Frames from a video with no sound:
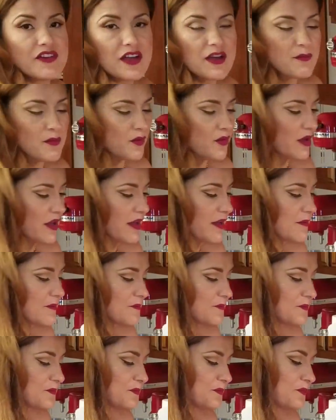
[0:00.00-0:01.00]
a cup, okay?
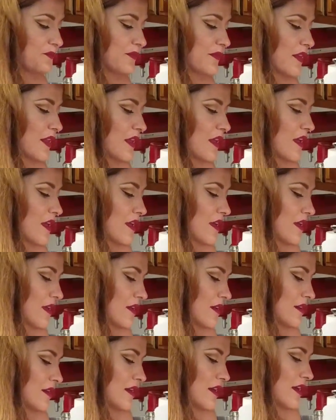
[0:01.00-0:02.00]

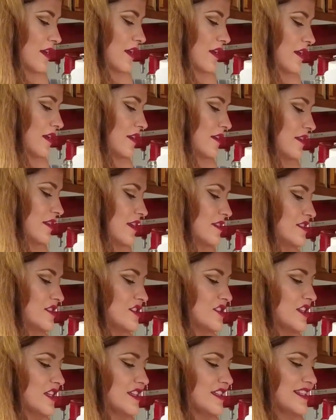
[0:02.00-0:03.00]
And that's
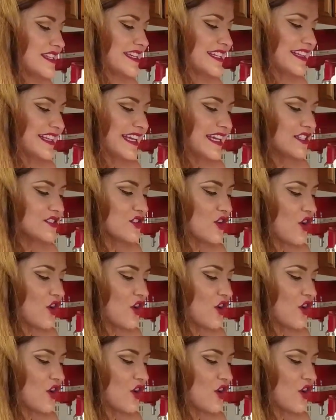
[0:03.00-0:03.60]
just going to deglaze